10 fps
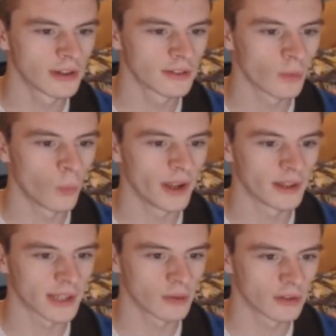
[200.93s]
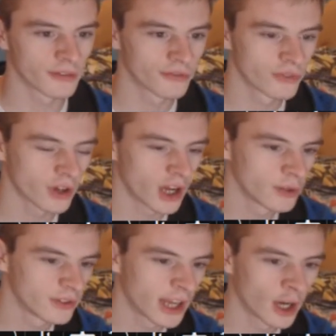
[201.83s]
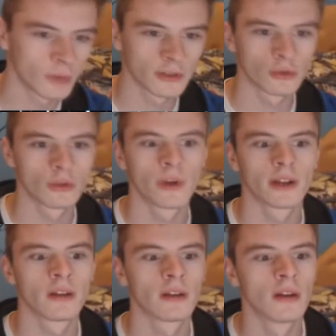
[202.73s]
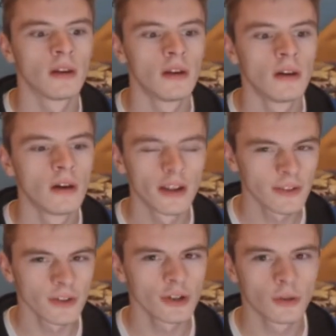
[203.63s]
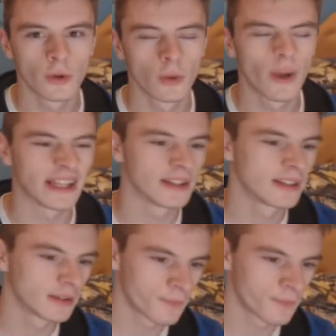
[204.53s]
The wings. How the frick? I was terrible at doing wings. Let's have a go at doing wings.